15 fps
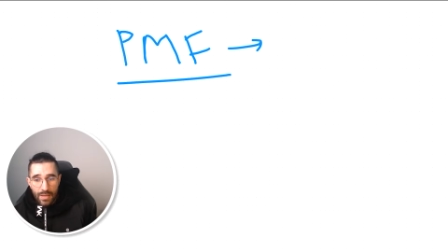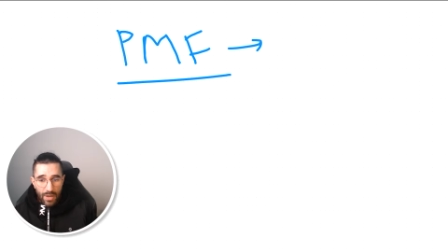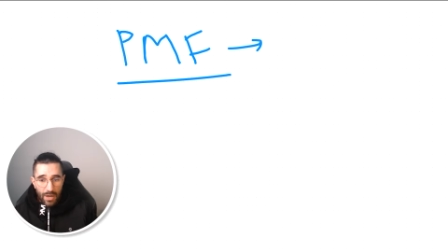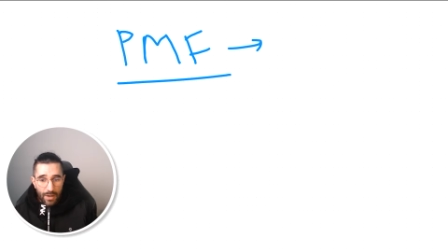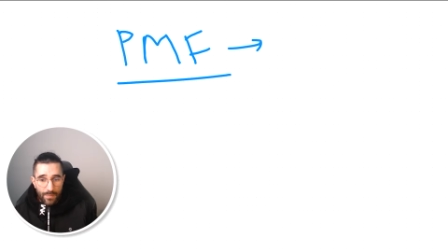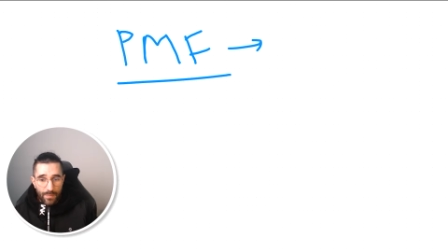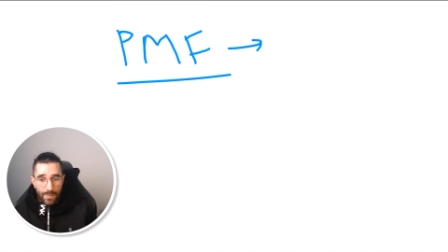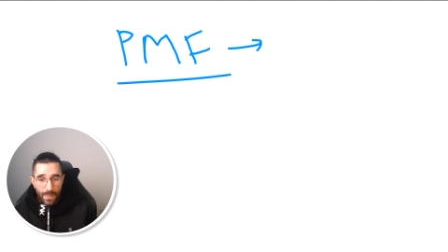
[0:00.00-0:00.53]

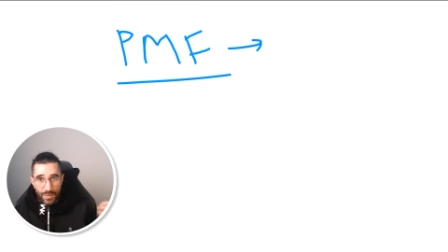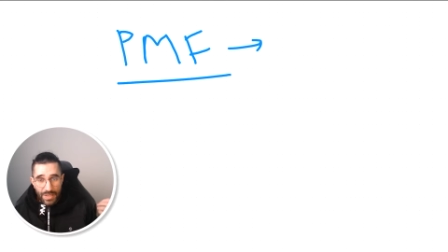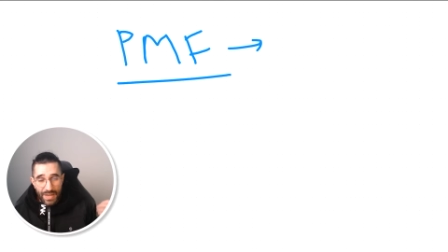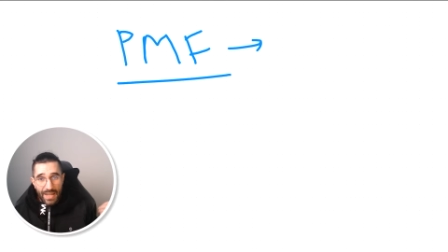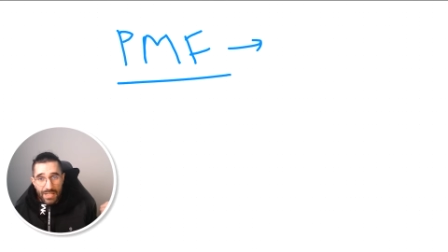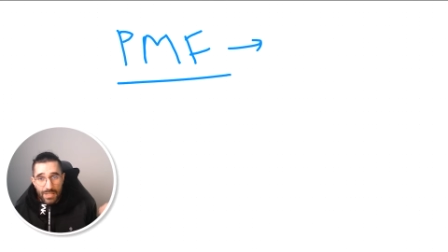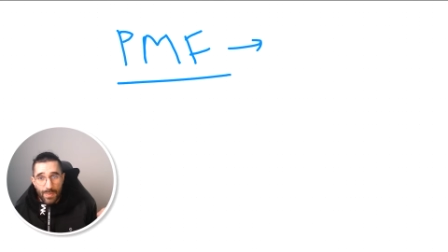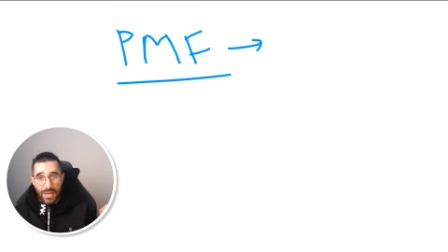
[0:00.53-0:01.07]
But the
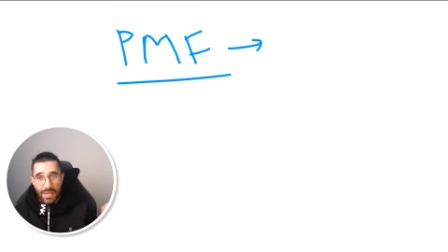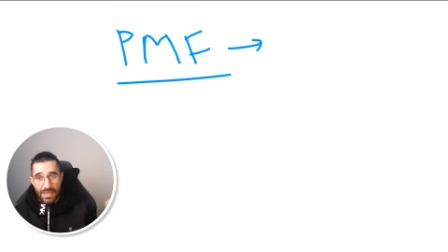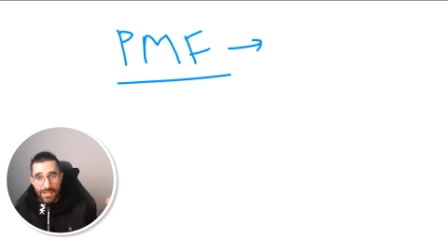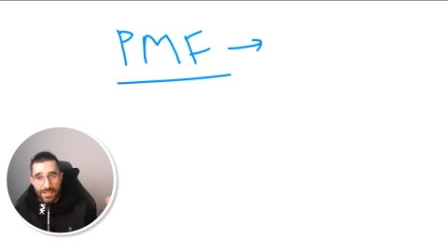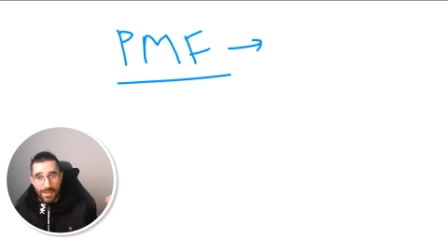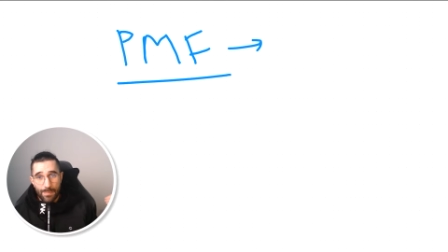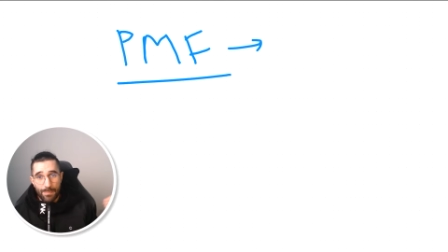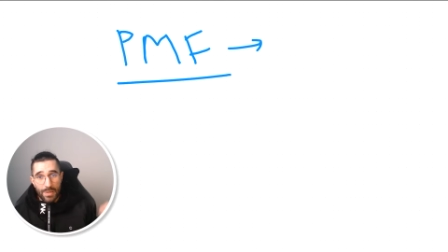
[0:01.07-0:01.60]
next bit
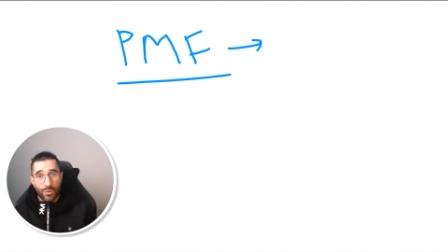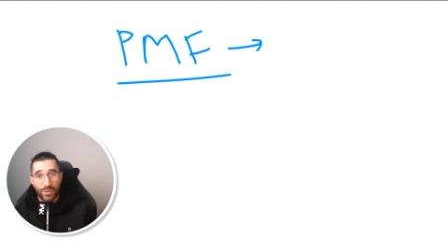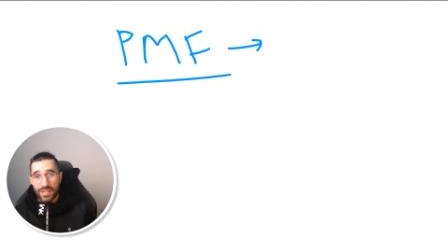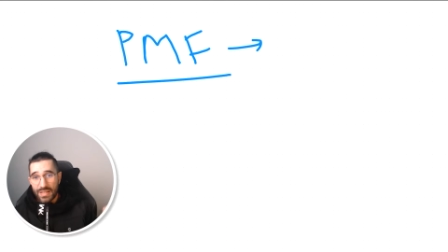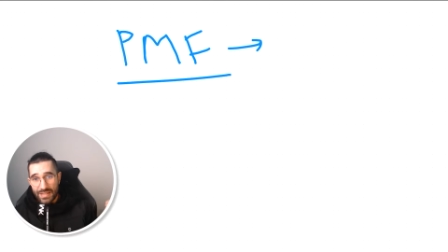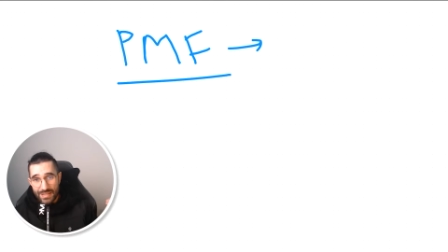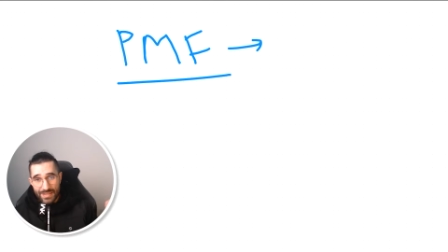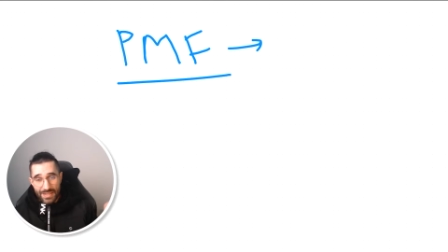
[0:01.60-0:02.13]
is
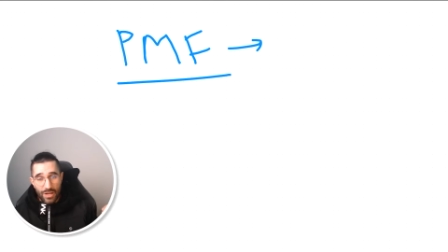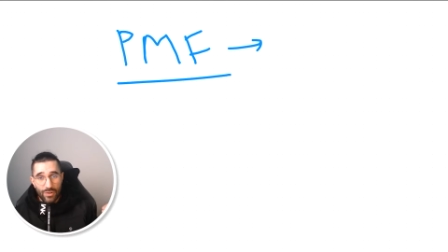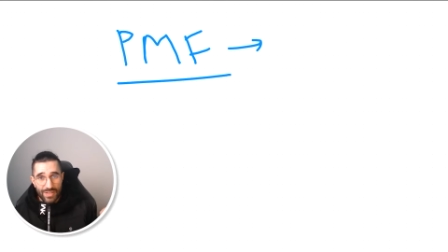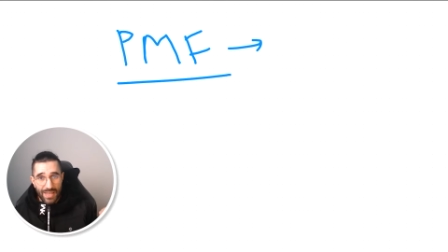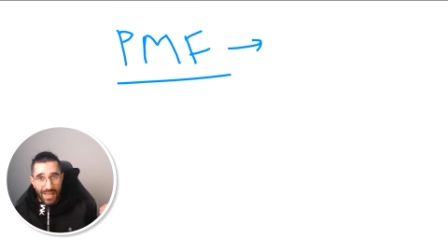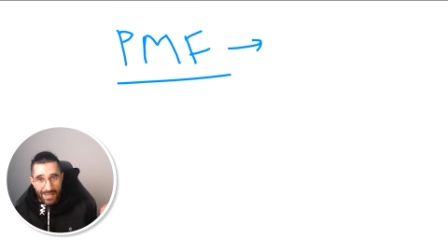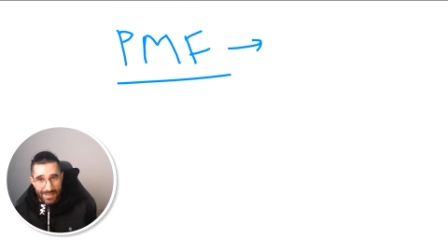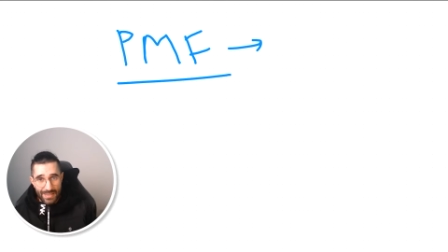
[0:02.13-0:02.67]
building sales
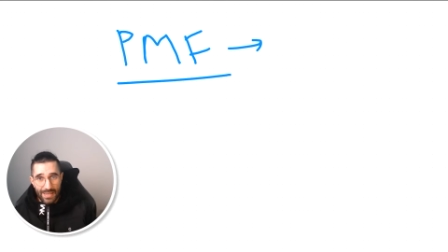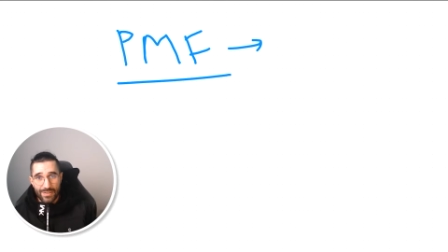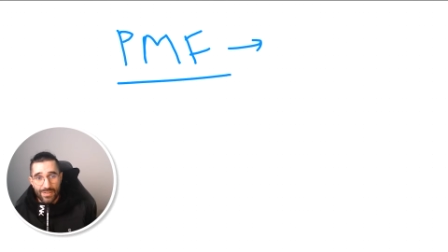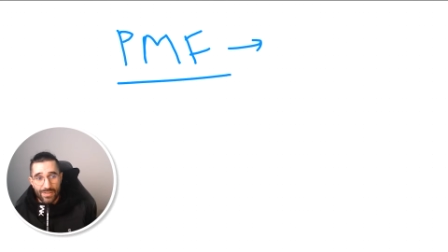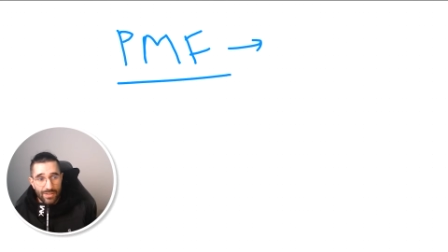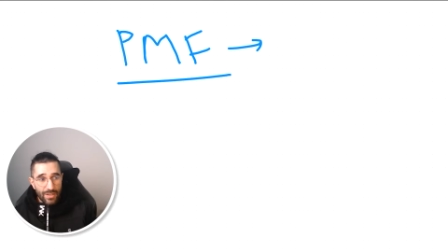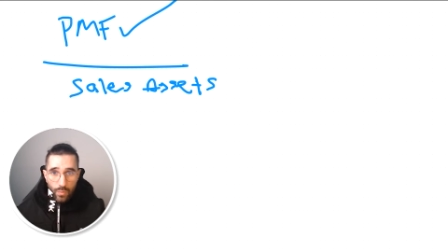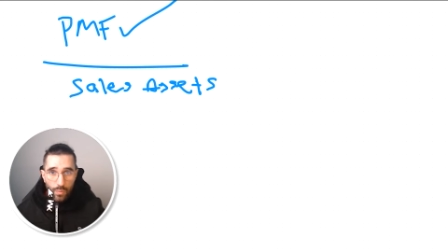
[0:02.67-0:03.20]

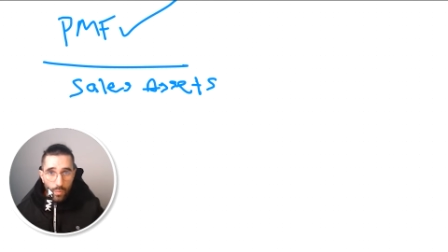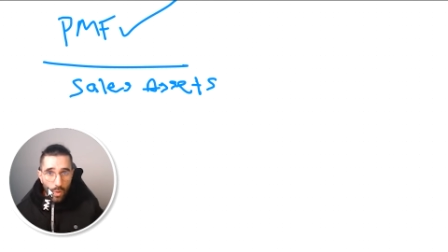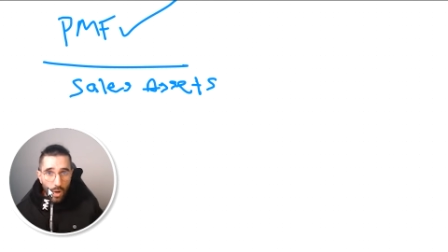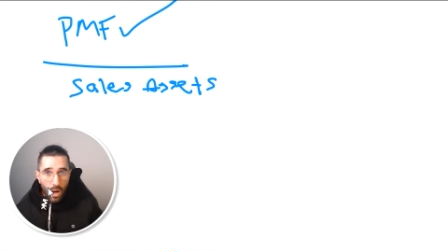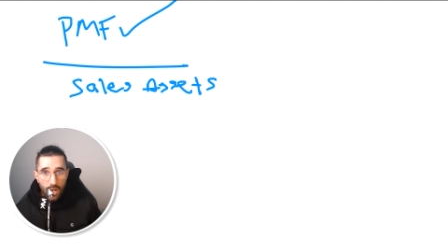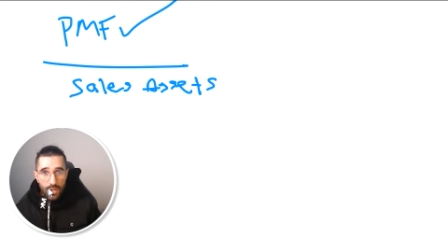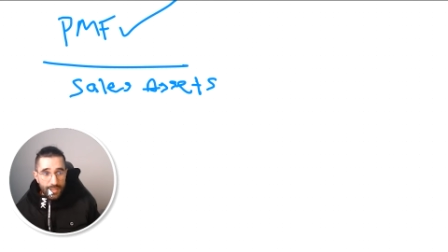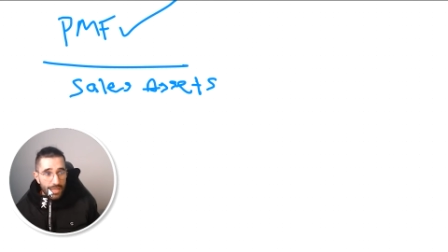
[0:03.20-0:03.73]
assets. What
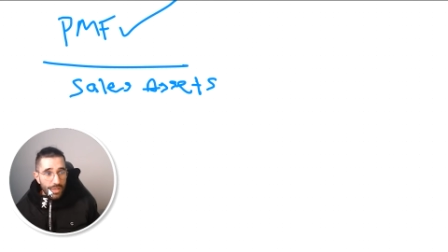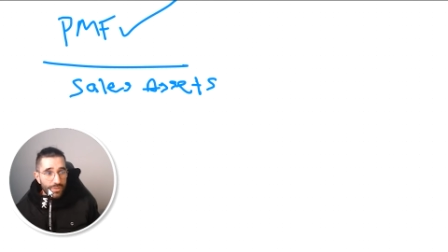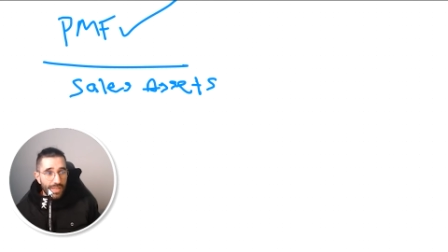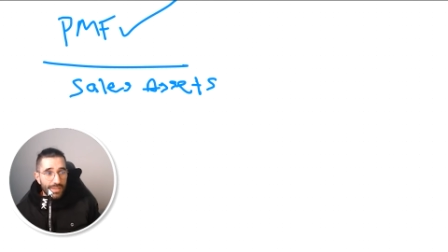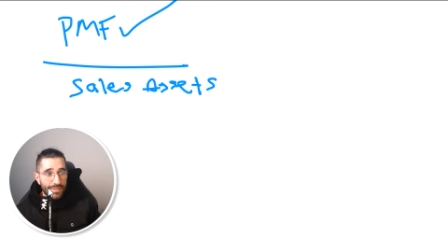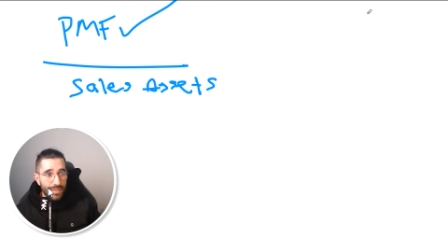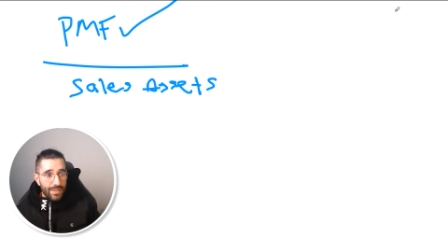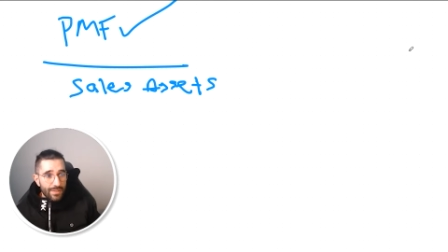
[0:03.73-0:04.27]
are sales
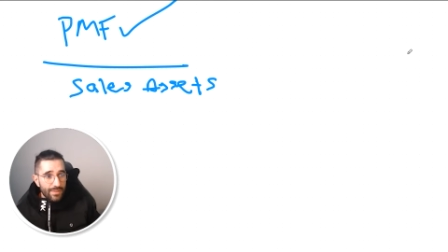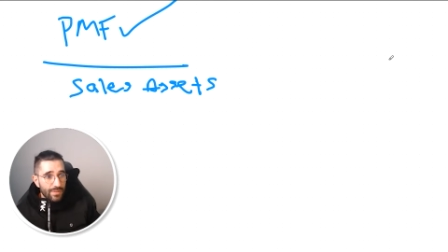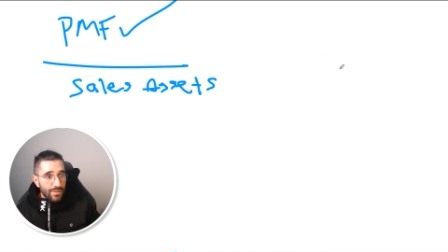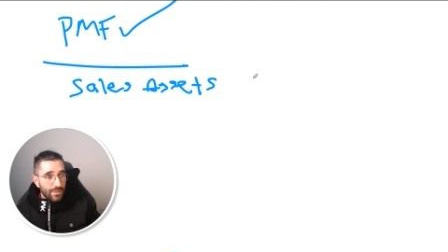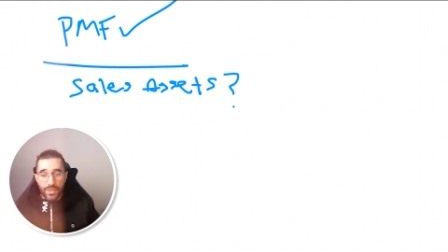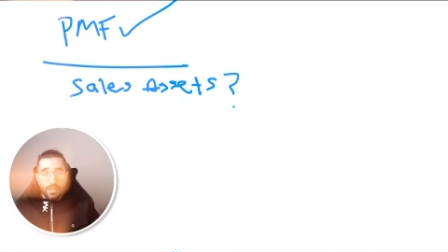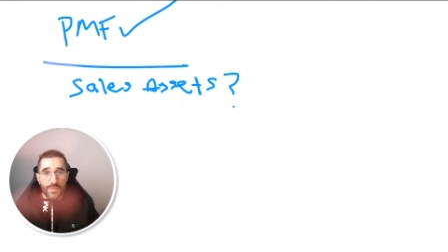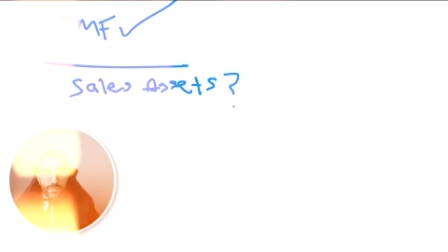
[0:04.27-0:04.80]
assets?
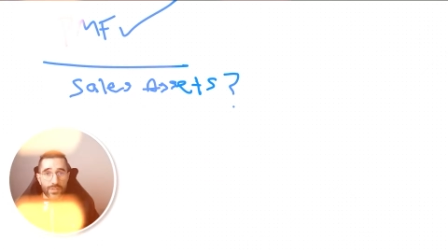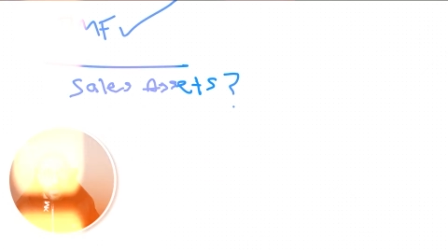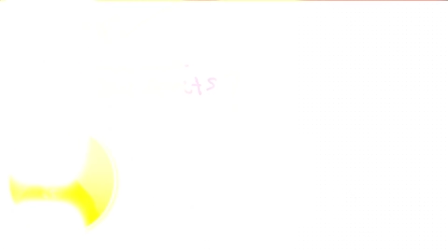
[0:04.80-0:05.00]
Think of